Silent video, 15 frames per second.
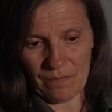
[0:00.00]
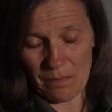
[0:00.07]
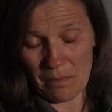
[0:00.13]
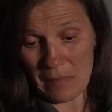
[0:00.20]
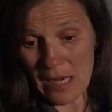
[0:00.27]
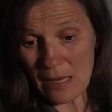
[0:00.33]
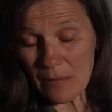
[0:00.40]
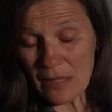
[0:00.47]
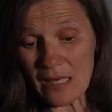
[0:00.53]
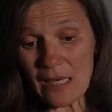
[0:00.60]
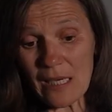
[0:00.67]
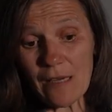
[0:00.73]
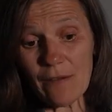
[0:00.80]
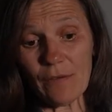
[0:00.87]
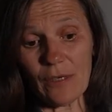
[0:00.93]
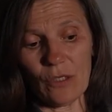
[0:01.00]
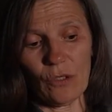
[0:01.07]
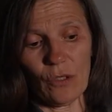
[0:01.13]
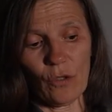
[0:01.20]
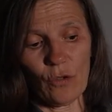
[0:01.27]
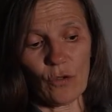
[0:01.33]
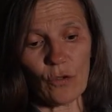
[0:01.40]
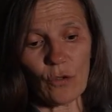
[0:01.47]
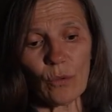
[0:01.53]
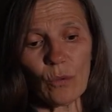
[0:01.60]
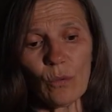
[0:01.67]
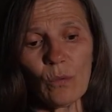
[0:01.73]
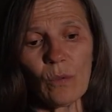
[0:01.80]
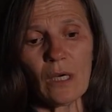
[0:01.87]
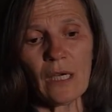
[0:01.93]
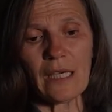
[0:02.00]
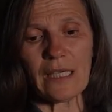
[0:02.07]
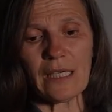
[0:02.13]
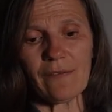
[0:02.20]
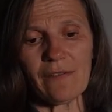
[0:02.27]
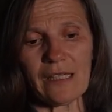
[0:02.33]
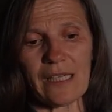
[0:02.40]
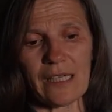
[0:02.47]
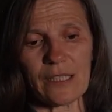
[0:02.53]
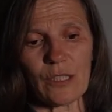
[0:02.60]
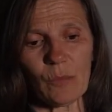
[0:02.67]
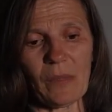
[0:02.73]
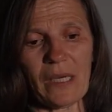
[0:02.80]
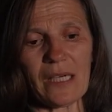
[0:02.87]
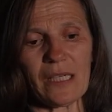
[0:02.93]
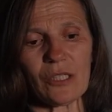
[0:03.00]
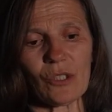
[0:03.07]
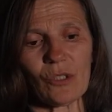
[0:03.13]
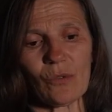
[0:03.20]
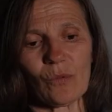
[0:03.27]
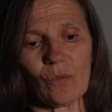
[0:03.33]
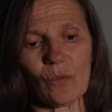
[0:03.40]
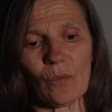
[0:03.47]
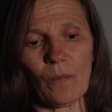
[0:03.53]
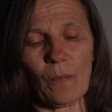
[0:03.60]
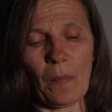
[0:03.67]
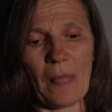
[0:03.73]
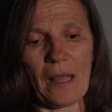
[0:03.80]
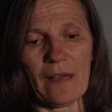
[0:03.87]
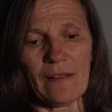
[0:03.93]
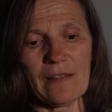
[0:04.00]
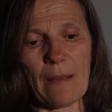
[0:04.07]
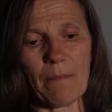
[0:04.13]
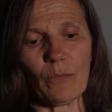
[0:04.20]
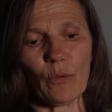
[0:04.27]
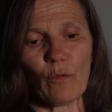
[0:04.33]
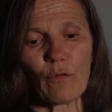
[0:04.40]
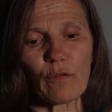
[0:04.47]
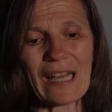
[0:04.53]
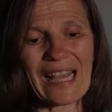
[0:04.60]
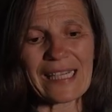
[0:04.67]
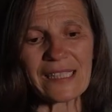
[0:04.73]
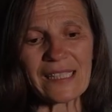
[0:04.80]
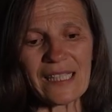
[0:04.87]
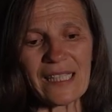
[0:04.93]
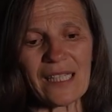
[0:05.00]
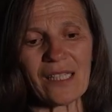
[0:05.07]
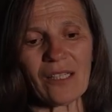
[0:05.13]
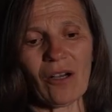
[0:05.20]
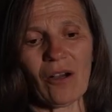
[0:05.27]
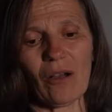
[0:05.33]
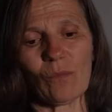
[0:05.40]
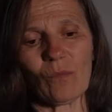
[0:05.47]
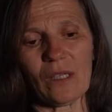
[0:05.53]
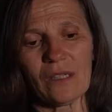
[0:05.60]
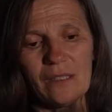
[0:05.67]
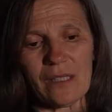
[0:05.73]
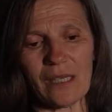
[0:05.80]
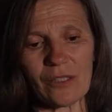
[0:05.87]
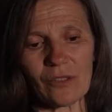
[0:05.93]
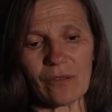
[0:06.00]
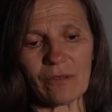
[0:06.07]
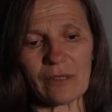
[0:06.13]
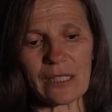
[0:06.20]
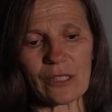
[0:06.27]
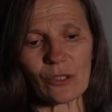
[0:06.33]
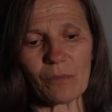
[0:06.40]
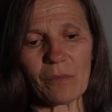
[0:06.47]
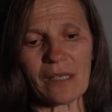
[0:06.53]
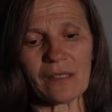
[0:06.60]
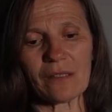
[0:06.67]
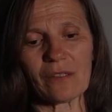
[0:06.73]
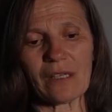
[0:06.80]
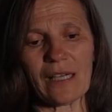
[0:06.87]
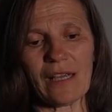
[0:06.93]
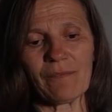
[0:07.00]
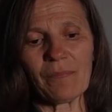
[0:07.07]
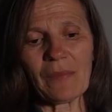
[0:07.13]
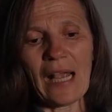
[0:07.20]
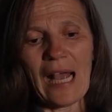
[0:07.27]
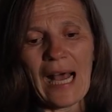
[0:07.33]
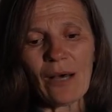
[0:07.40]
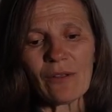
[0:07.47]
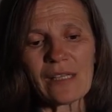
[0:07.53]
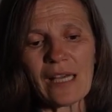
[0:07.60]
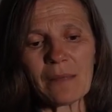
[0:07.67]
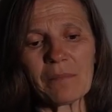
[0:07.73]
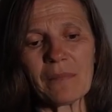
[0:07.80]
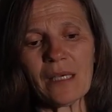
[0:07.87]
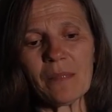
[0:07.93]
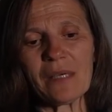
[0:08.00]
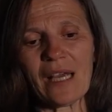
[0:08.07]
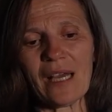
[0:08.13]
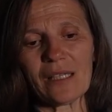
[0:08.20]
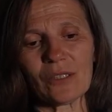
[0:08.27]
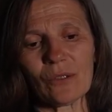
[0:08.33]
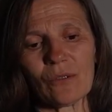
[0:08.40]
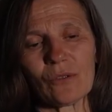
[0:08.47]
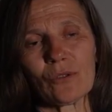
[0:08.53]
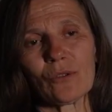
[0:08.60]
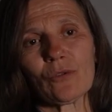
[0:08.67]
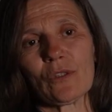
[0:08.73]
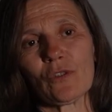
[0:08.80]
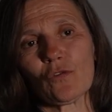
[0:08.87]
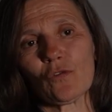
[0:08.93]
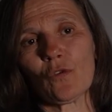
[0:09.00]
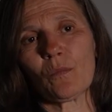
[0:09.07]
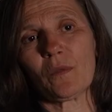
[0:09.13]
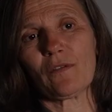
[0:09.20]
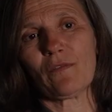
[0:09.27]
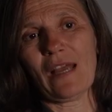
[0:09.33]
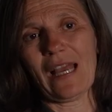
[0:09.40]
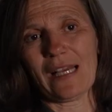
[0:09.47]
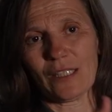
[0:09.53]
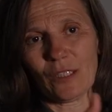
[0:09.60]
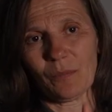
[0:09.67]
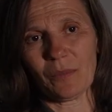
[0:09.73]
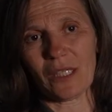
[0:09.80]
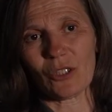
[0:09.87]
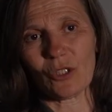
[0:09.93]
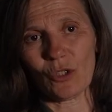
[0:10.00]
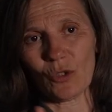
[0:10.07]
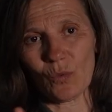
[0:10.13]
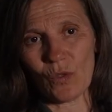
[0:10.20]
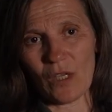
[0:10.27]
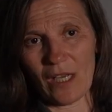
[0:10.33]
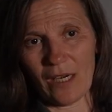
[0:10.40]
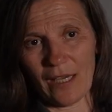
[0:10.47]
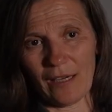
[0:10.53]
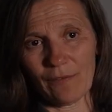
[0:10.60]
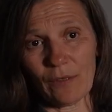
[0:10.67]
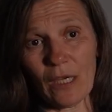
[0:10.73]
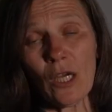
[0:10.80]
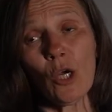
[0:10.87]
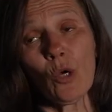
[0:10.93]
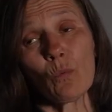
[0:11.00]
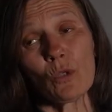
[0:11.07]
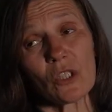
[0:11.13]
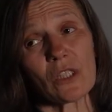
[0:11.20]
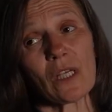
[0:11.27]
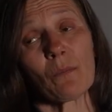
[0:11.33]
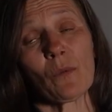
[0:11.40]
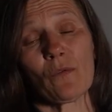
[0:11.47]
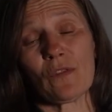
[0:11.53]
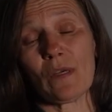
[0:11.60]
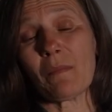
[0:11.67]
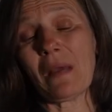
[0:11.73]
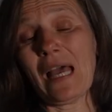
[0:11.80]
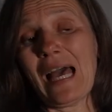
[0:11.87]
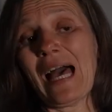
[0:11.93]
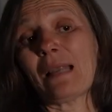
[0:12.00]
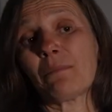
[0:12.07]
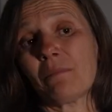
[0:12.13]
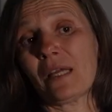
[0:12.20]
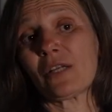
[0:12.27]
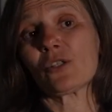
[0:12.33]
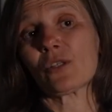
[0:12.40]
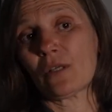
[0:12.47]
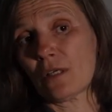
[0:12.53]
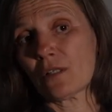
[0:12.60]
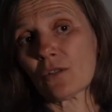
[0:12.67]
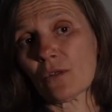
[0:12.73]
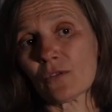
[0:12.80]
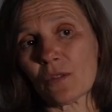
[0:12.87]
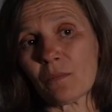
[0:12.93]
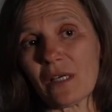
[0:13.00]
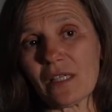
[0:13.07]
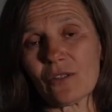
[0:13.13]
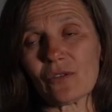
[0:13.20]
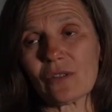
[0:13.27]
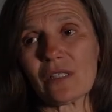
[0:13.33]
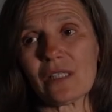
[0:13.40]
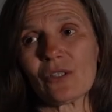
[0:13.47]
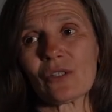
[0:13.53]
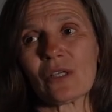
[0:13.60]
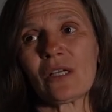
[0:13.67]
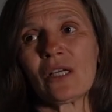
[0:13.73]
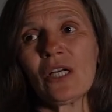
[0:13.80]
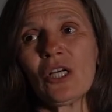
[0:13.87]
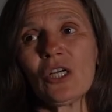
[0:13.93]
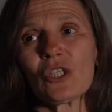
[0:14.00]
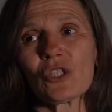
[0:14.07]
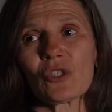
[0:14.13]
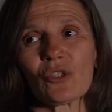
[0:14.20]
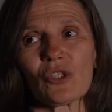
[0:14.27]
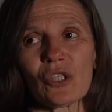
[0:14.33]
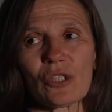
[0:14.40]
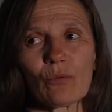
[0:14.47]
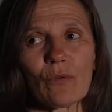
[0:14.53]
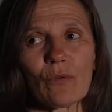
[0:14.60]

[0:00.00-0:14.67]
maybe even through giving that space to them reflecting on what the dance education meant in their life, how that maybe has also transformative aspects to their life, which some of them had mentioned, and it's also my dissertation. So just